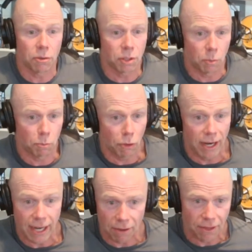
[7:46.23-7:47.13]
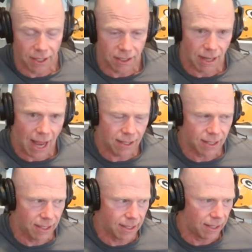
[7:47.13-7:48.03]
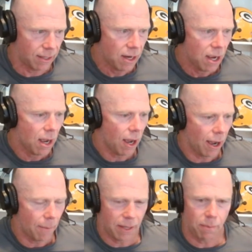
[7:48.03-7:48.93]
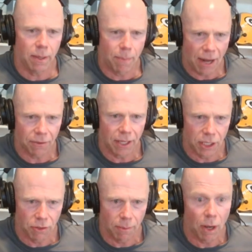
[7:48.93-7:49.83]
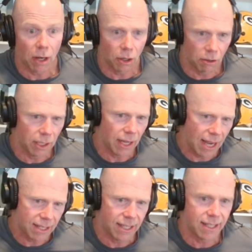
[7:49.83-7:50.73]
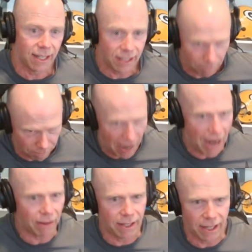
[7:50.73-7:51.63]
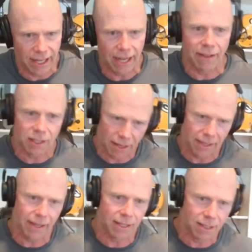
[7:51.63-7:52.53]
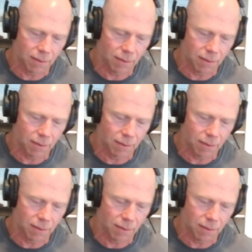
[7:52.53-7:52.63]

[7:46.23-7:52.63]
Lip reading: doing some breakout things last season. He battled the injury bug early last season. He's battling it again. I think that's